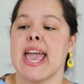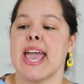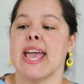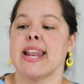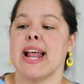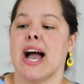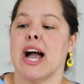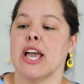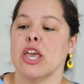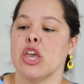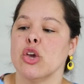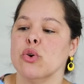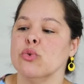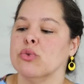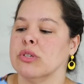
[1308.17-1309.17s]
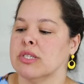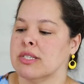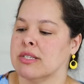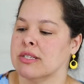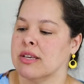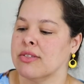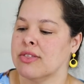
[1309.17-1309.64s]
And I
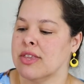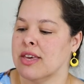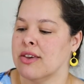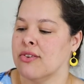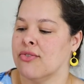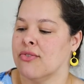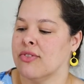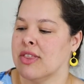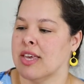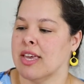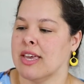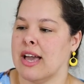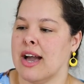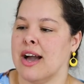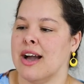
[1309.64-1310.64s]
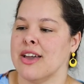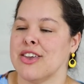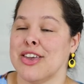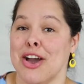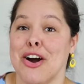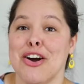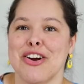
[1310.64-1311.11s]
used the, the uh,
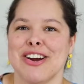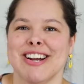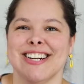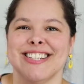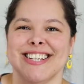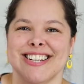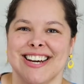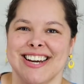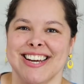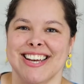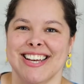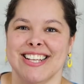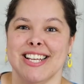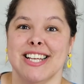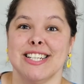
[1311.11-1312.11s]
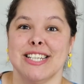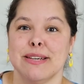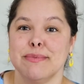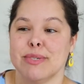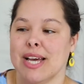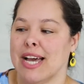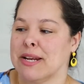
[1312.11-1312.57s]
yarn that I
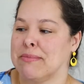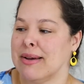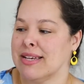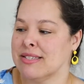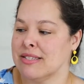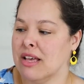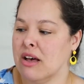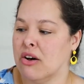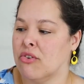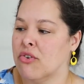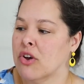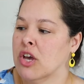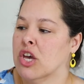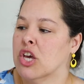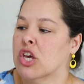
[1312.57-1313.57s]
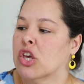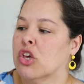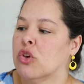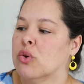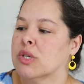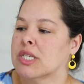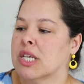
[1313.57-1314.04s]
dip dyed myself
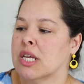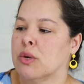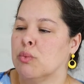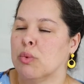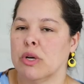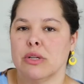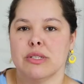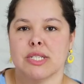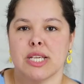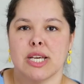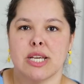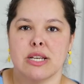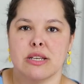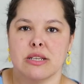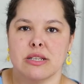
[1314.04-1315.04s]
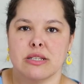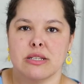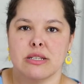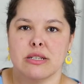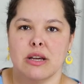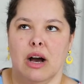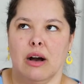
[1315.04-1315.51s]
using Wilton
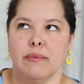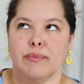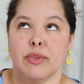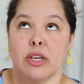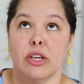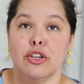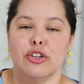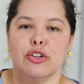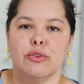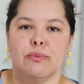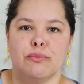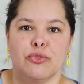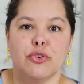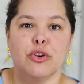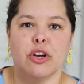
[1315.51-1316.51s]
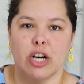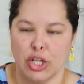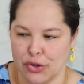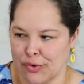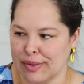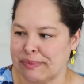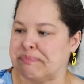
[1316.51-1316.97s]
um, teal food
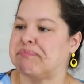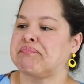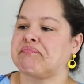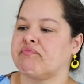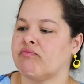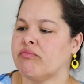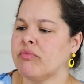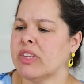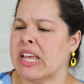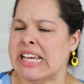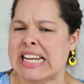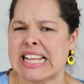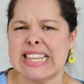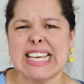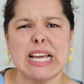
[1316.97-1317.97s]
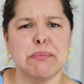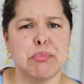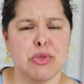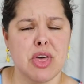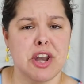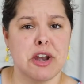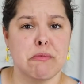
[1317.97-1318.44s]
coloring. And I think I
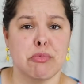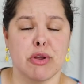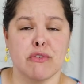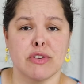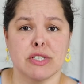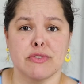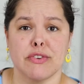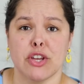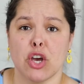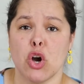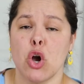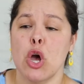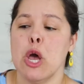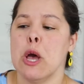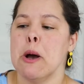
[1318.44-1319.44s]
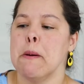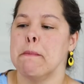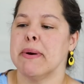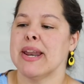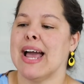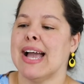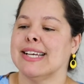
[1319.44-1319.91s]
put that in a previous video.
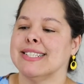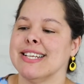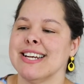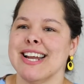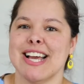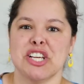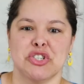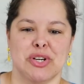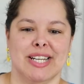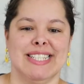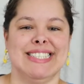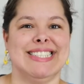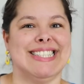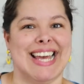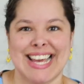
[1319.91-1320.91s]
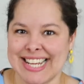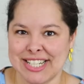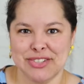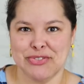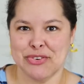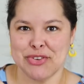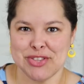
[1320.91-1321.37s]
But I didn't actually
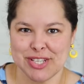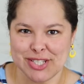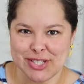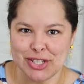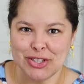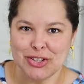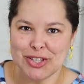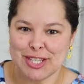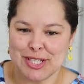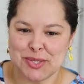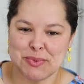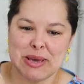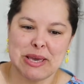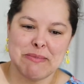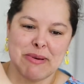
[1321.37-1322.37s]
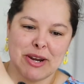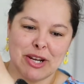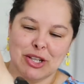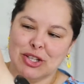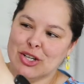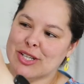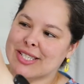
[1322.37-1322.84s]
intend for this to look this way, but
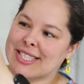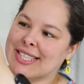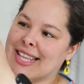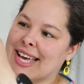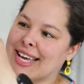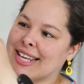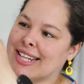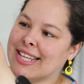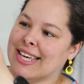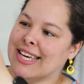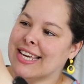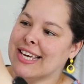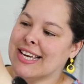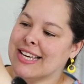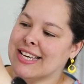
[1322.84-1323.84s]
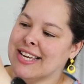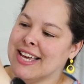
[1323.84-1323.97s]
it looks slightly